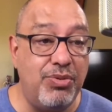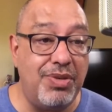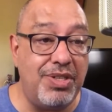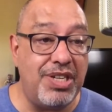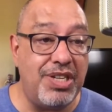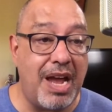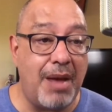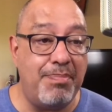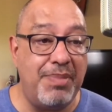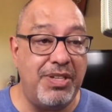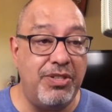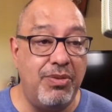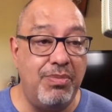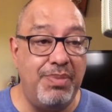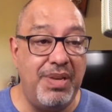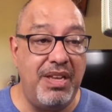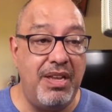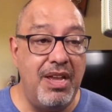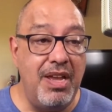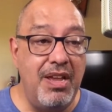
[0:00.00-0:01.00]
which happened to
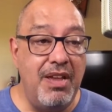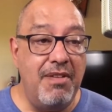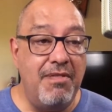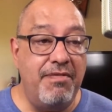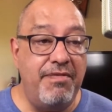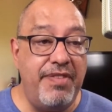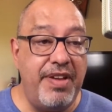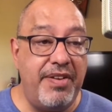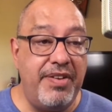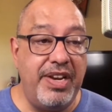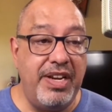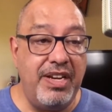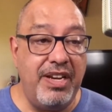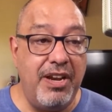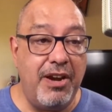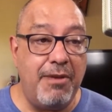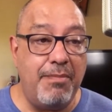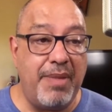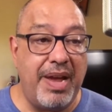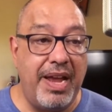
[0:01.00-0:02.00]
be very
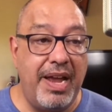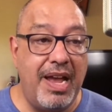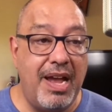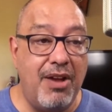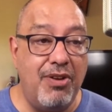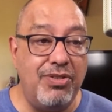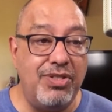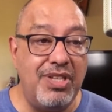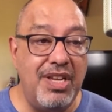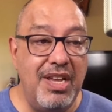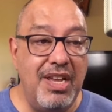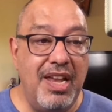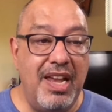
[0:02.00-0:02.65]
near my house,